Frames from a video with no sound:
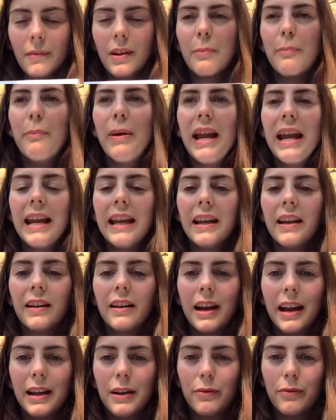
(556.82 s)
main
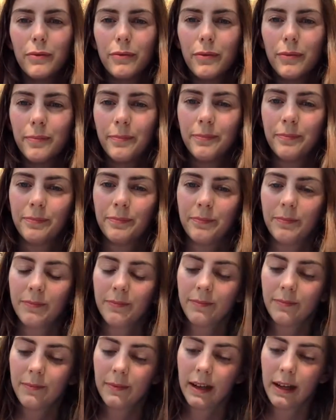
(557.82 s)
kind of,
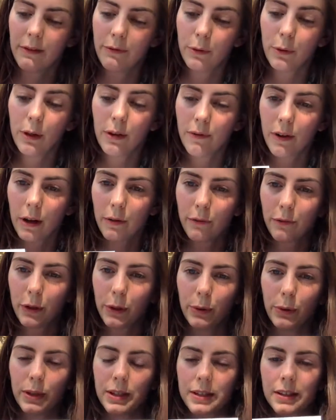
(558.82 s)
if all of our
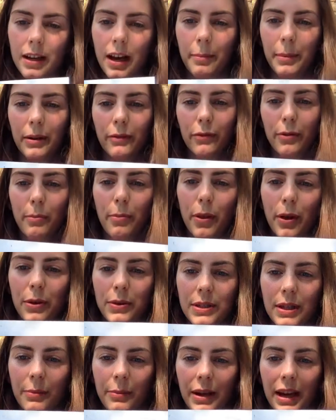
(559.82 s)
fuel is coming from
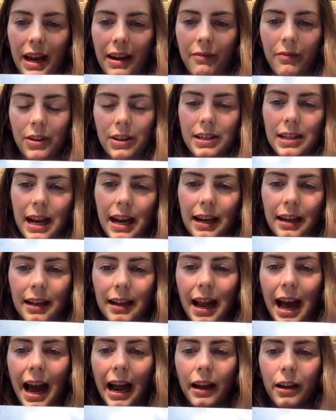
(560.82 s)
those, then we have this like
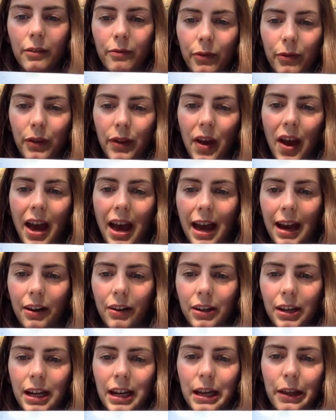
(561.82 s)
lack of the air
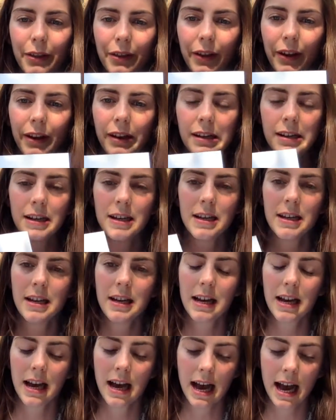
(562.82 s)
and ether.
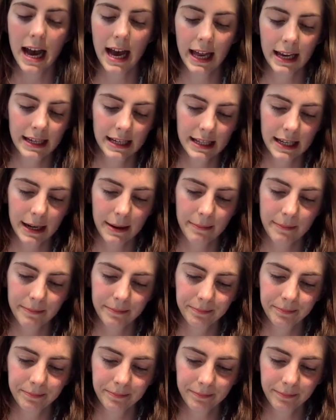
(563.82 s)
And
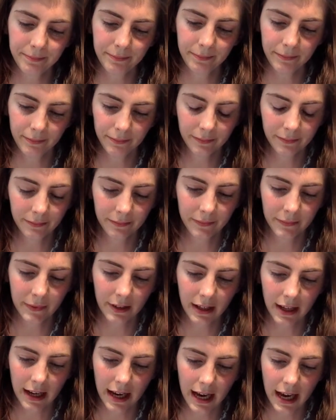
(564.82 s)

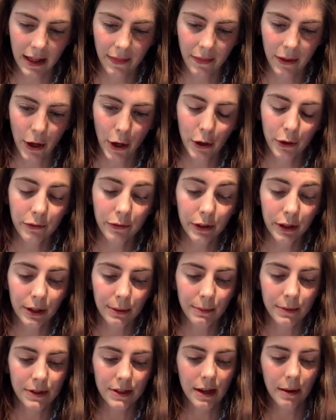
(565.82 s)
the
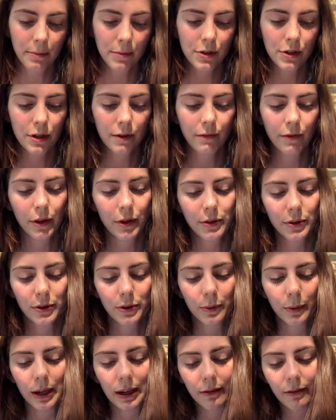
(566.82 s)
overconsumption of those
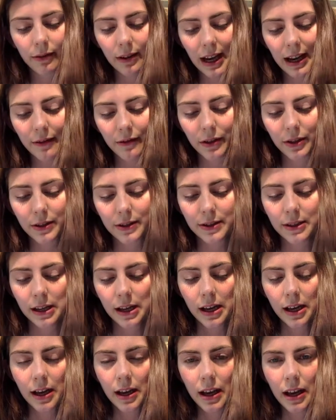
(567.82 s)
sweet flavors
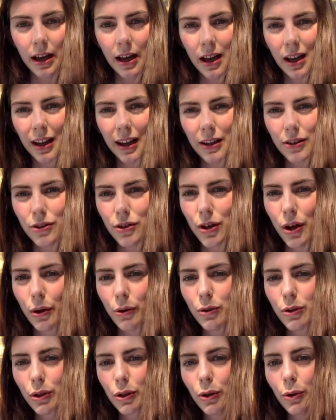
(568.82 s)
is
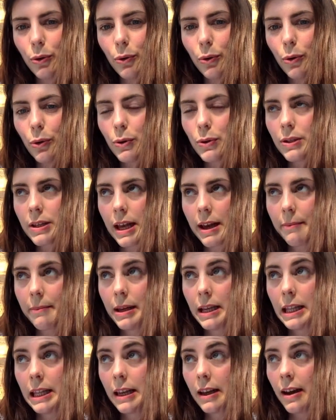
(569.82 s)
known to cause,
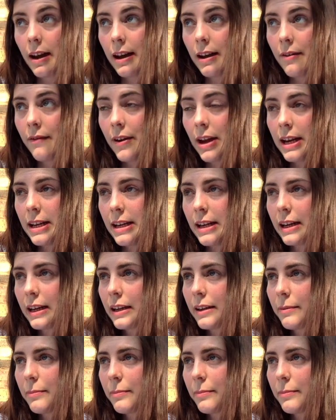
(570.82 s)
in the Ayurvedic